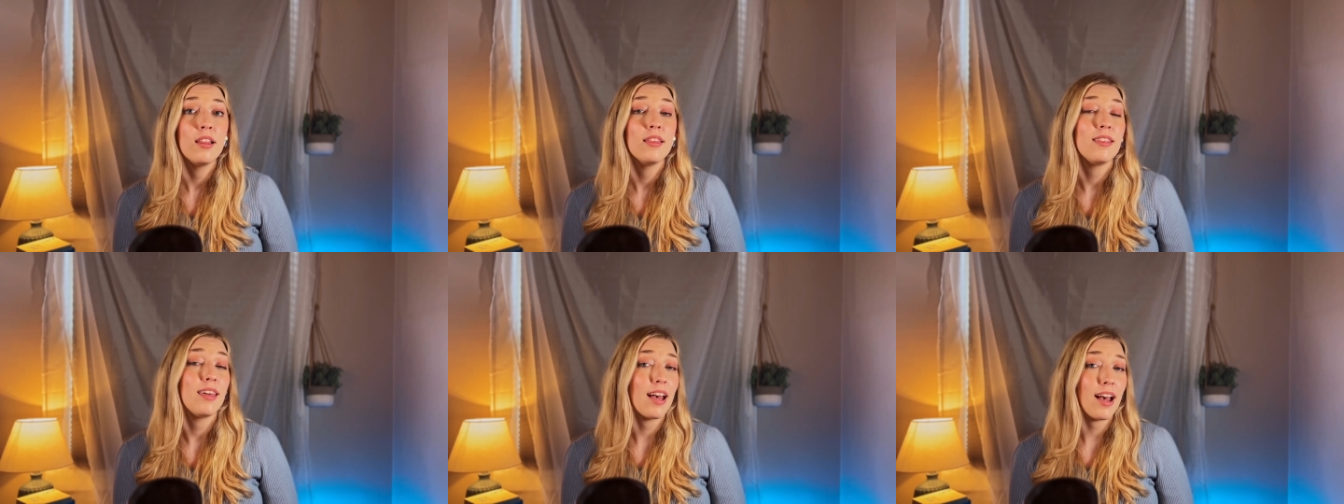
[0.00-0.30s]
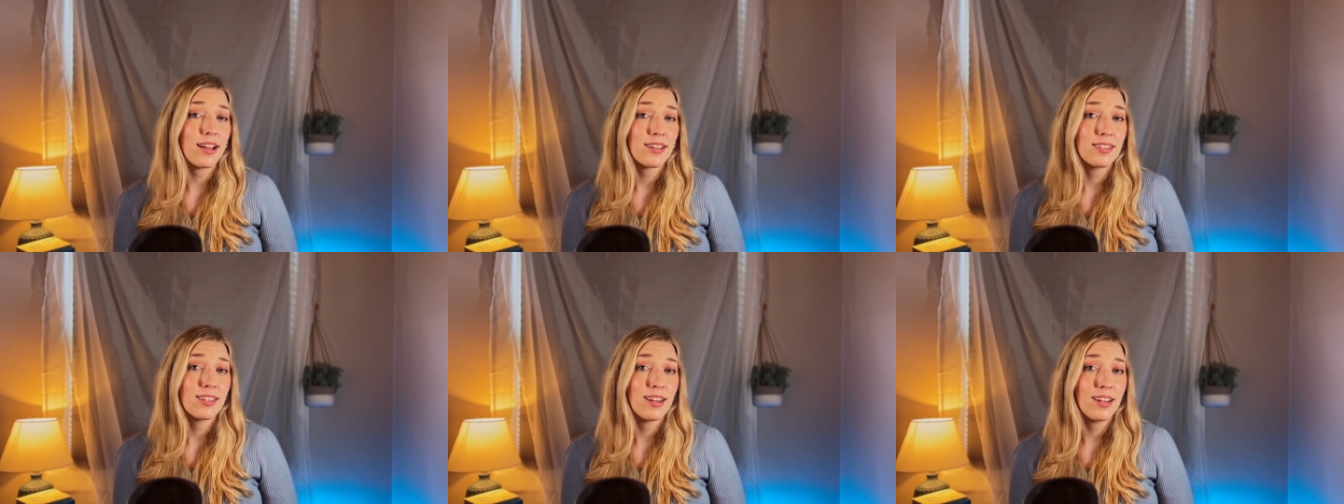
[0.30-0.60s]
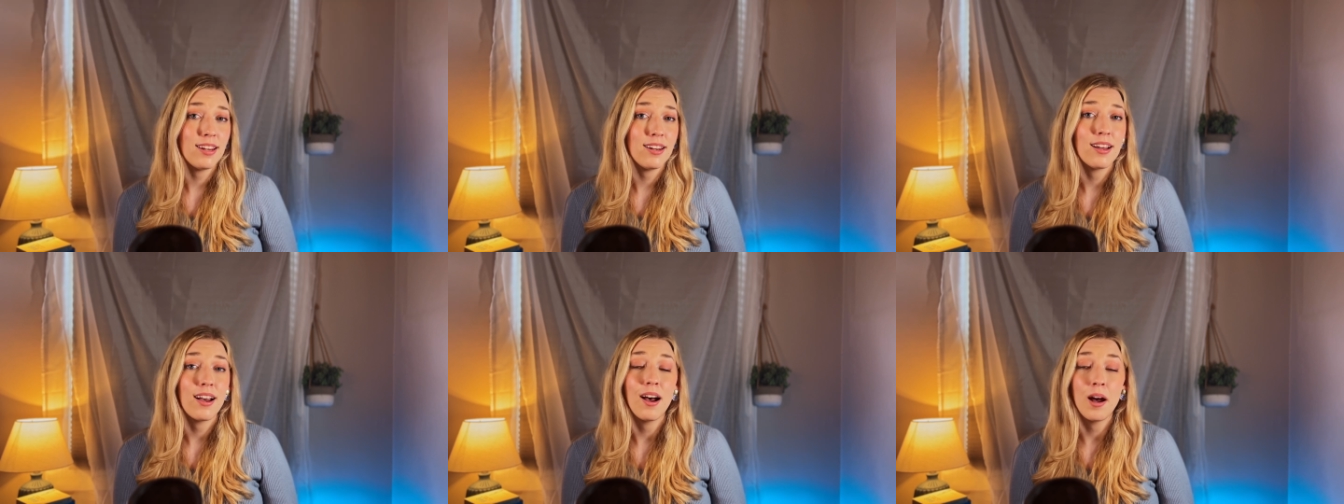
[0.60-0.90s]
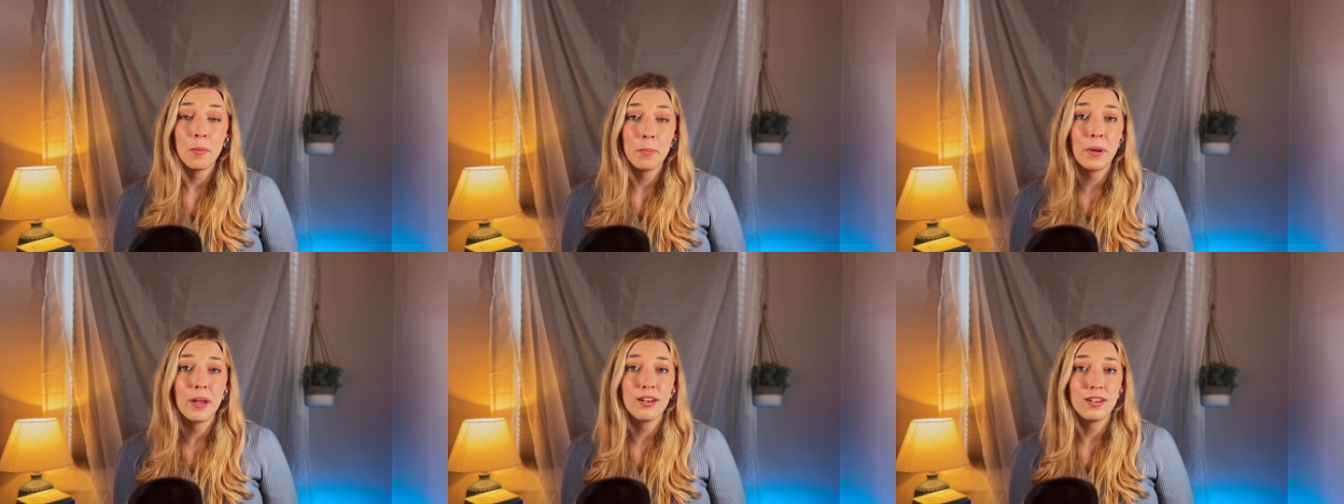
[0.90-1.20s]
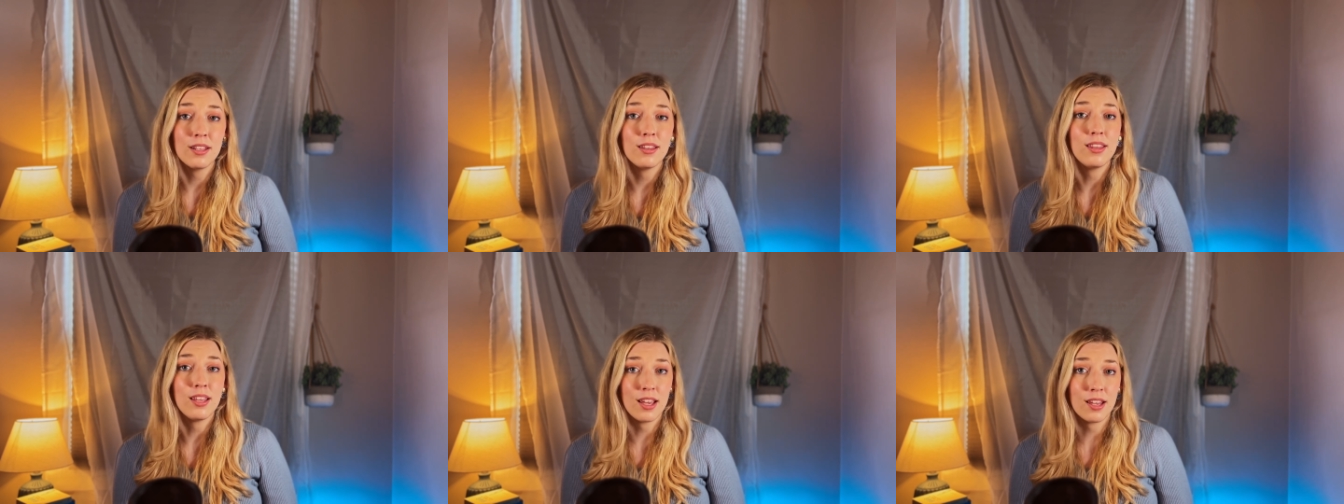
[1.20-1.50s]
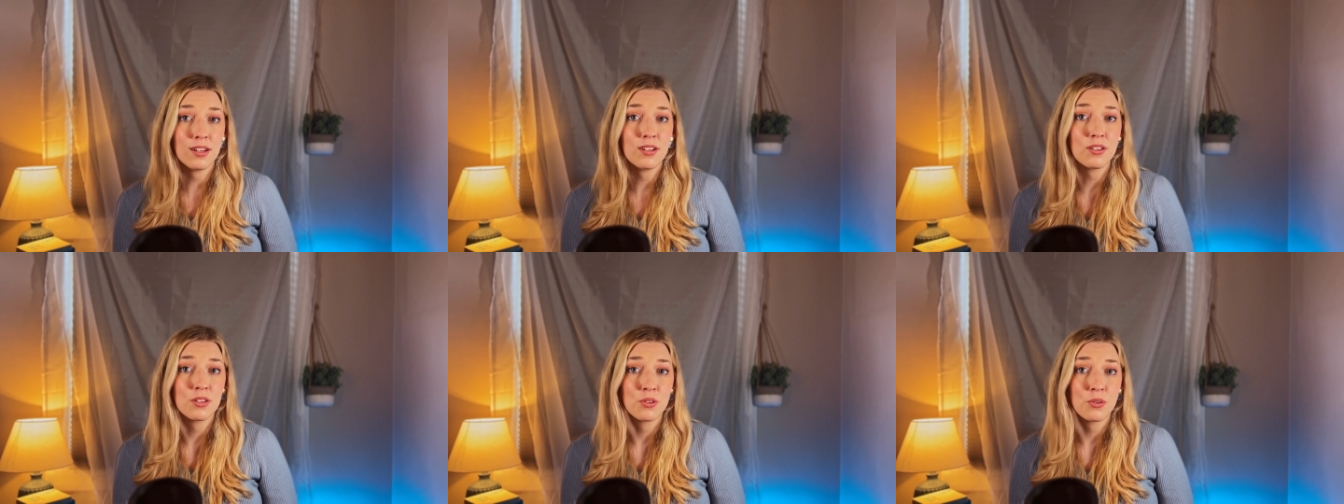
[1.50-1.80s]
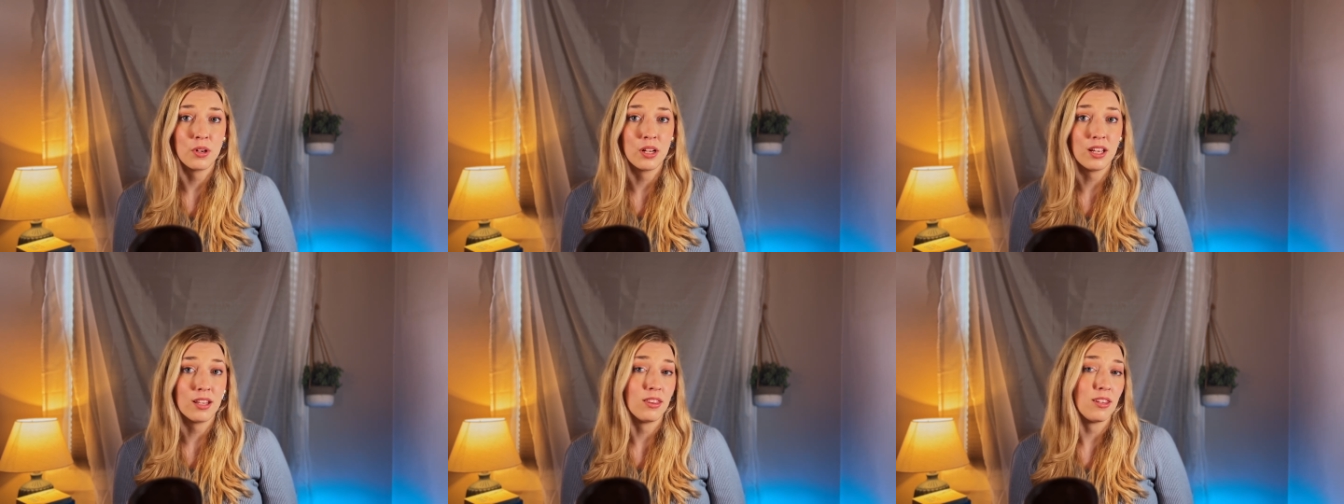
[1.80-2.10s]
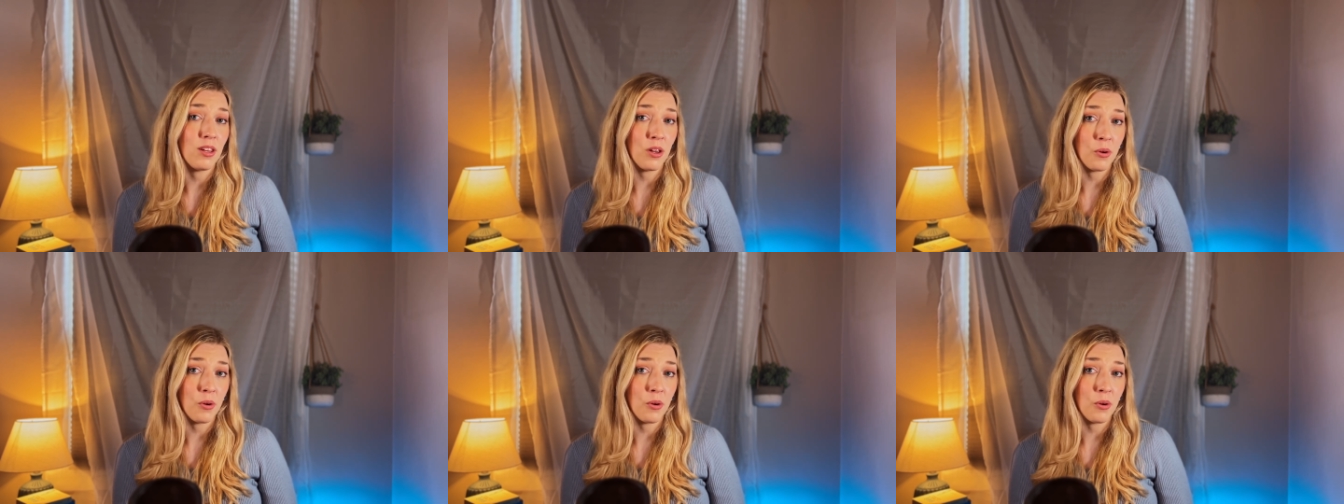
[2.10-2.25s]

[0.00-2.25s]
The accident upended the industry in the